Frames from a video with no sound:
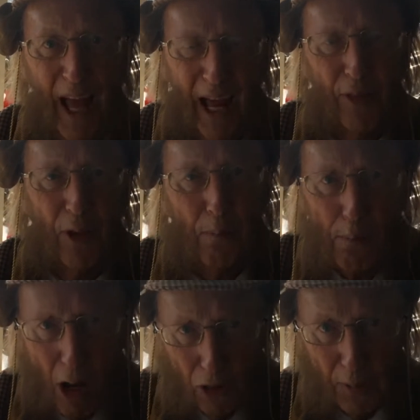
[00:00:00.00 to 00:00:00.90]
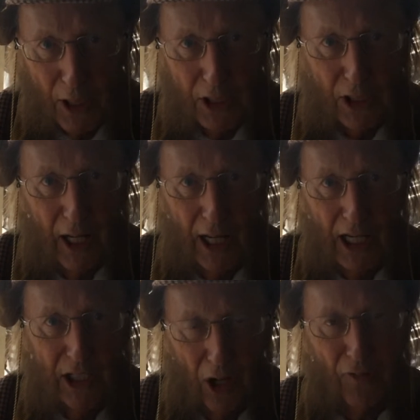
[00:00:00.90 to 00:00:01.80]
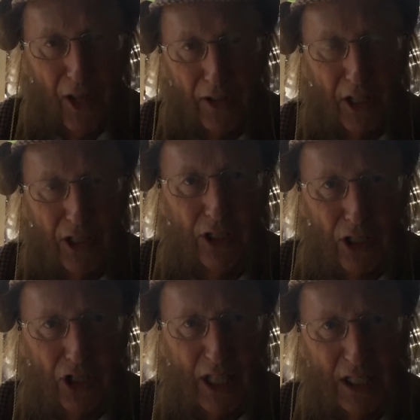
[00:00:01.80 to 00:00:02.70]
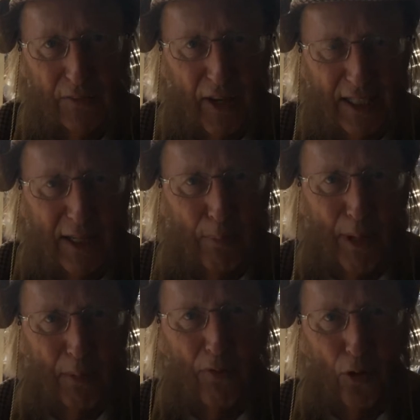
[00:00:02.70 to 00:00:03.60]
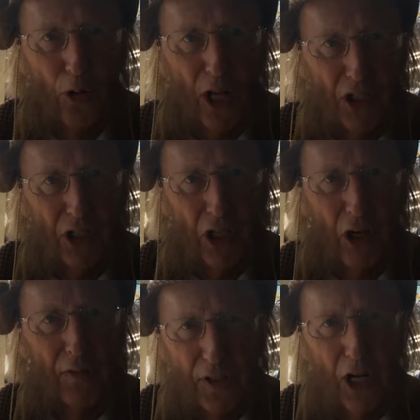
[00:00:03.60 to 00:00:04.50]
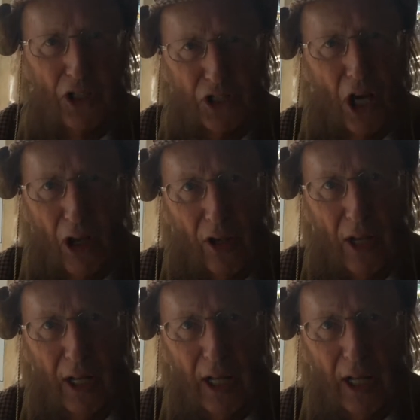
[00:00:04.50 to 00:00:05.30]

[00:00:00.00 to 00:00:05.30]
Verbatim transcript: At the moment, he's not done and to justify, some people forecast he'll go off odds on.